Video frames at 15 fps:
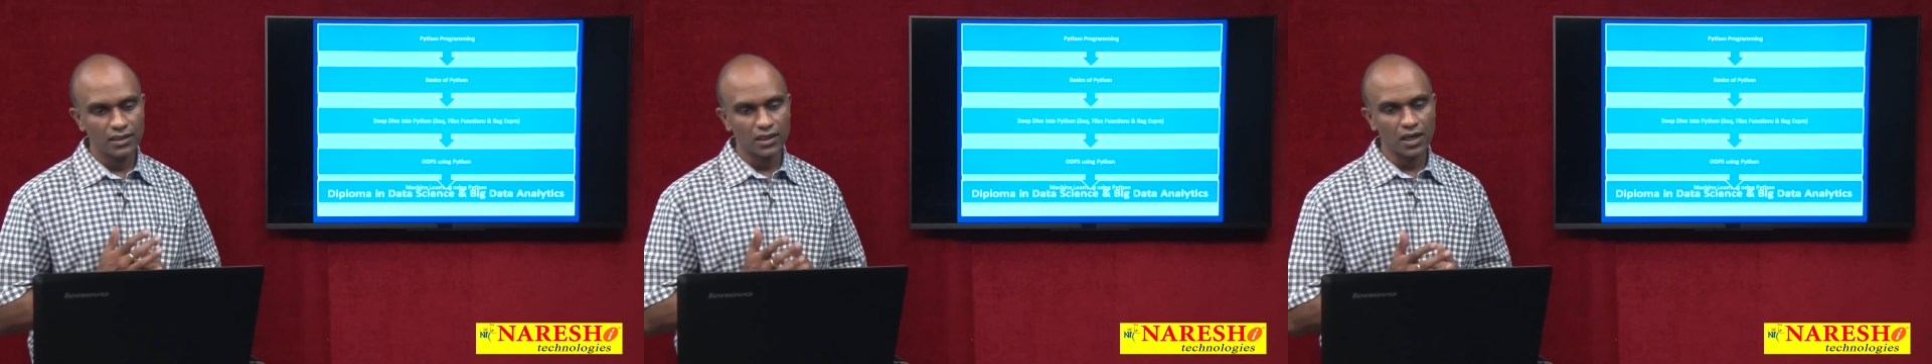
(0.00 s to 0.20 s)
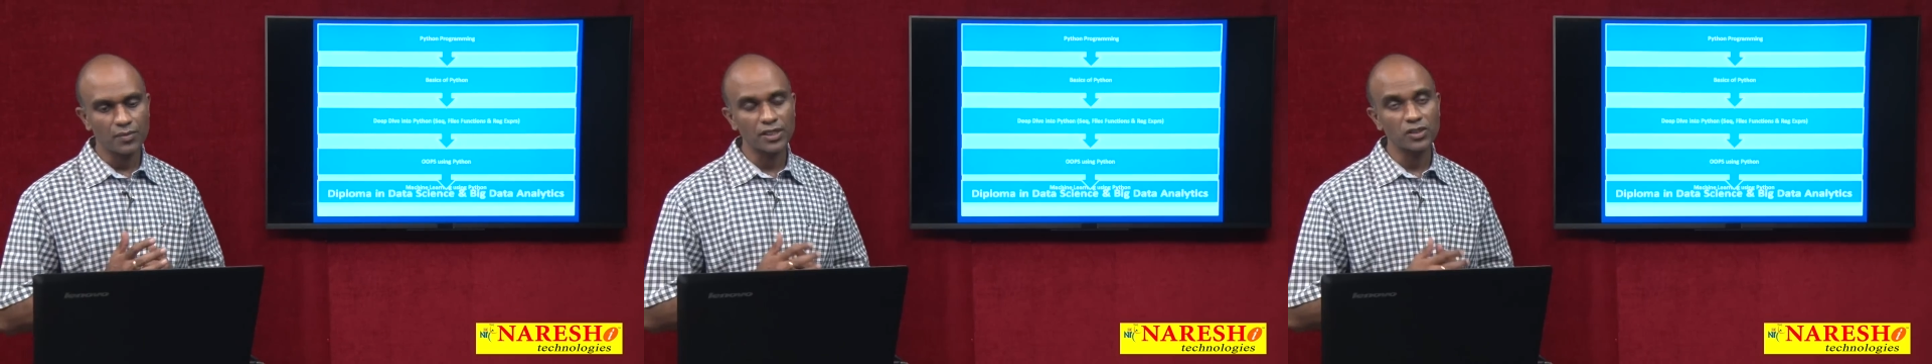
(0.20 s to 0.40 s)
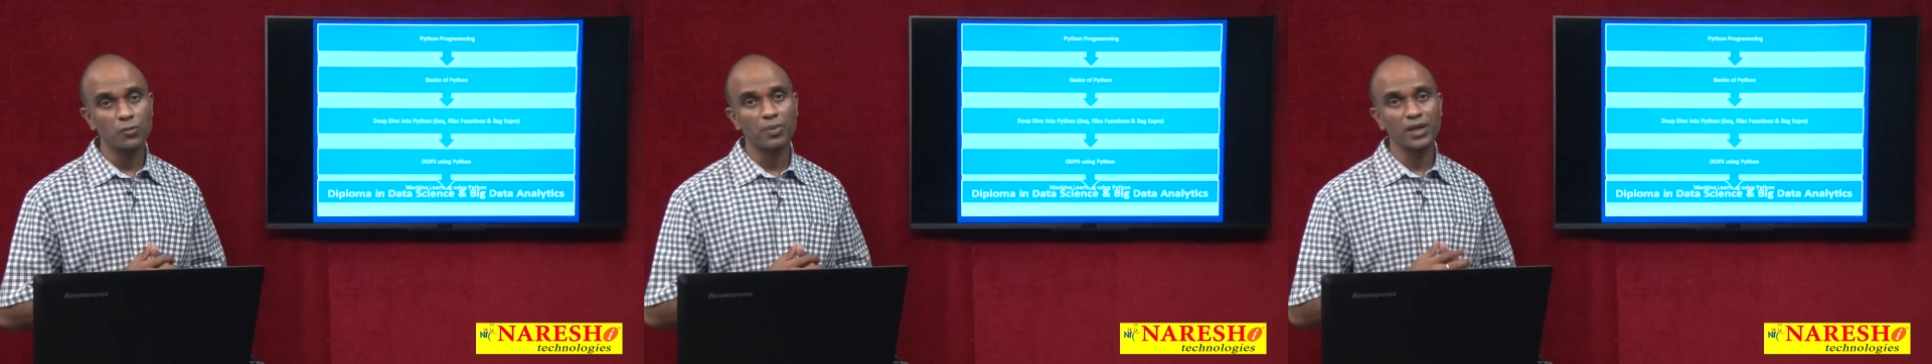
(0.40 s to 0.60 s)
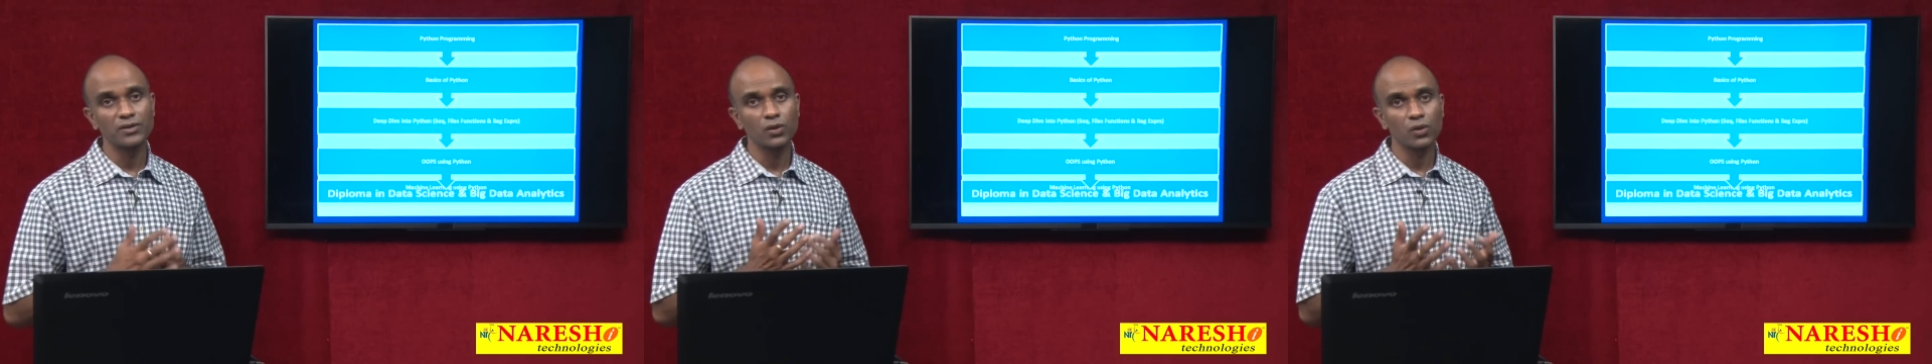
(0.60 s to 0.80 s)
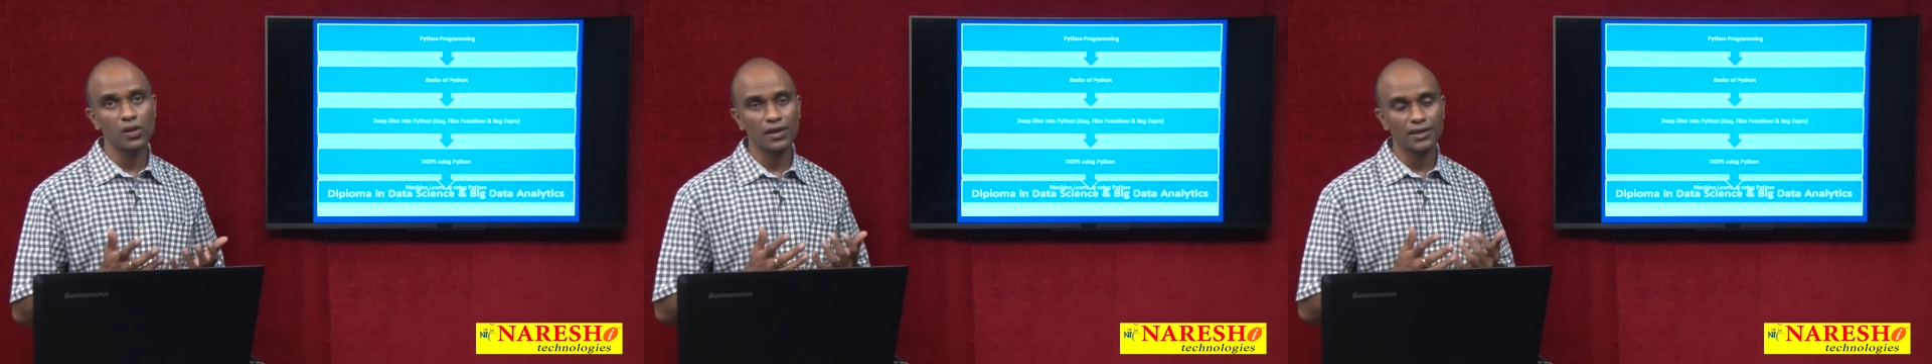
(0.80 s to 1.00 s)
Coming to
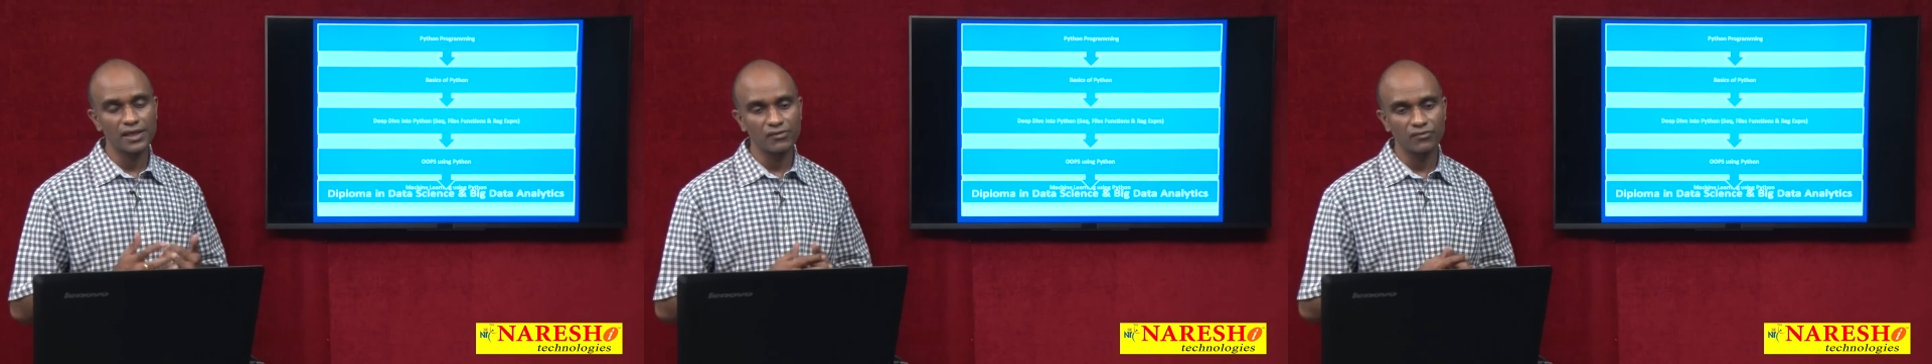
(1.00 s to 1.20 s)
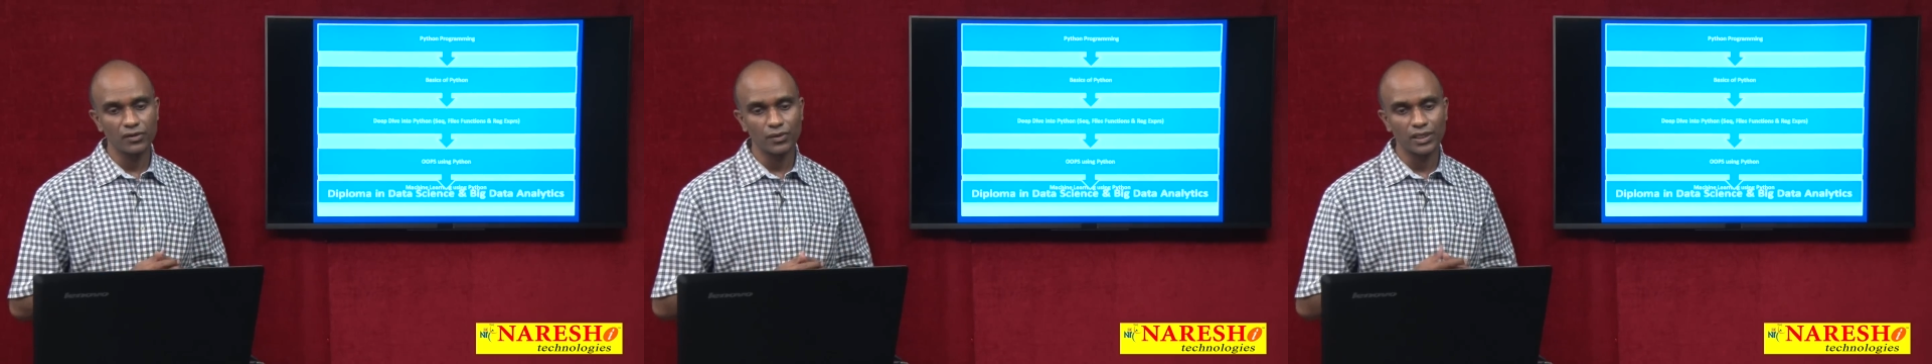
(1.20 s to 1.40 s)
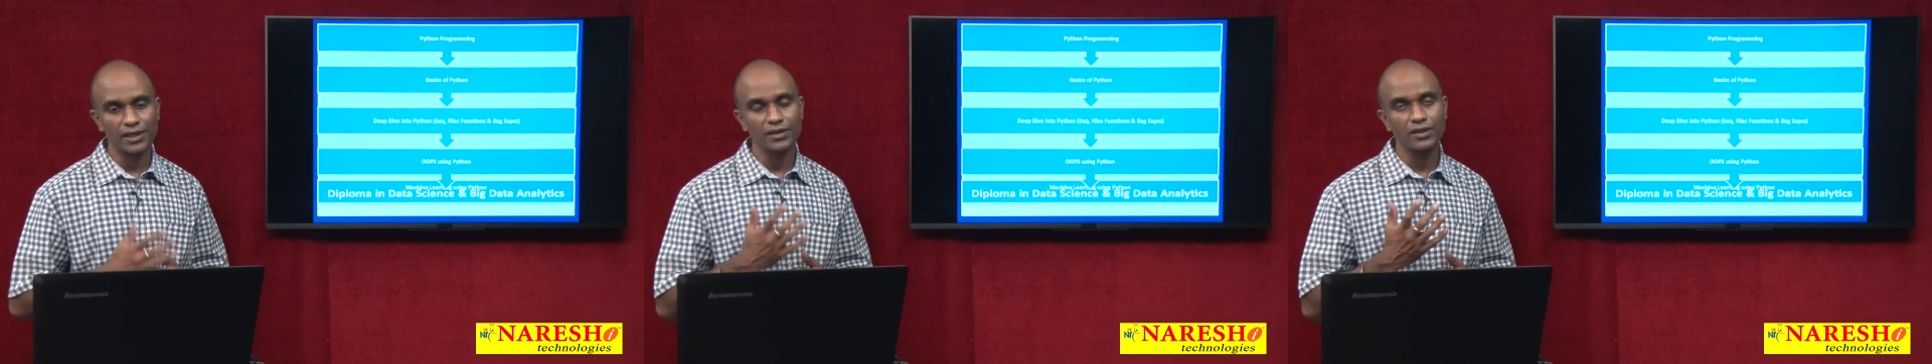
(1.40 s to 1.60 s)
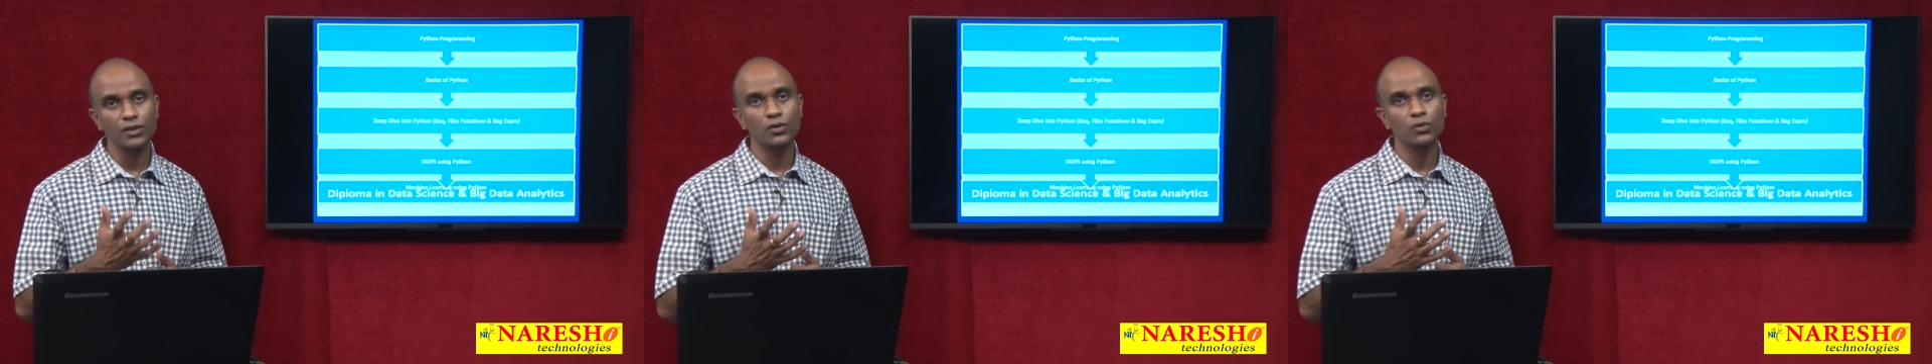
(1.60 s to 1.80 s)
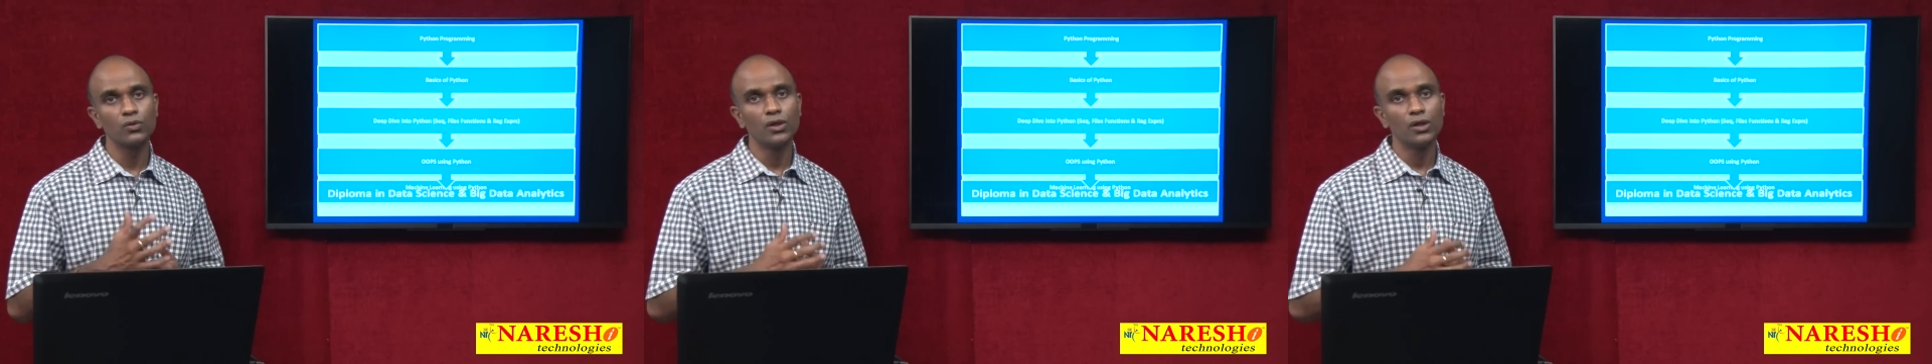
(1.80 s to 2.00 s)
Python, again, we will get
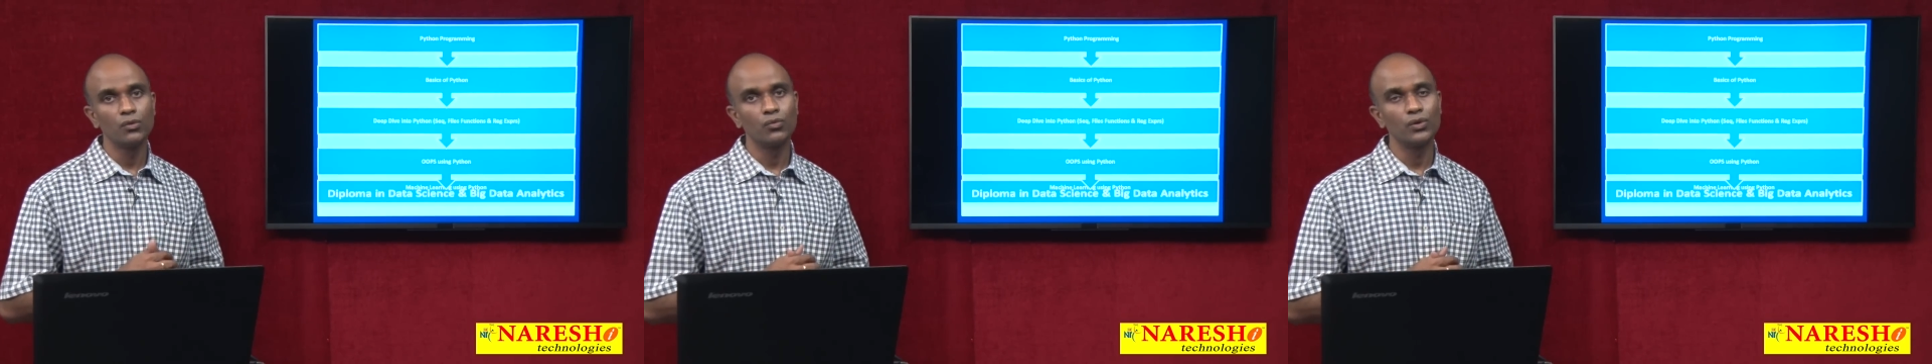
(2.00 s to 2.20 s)
into,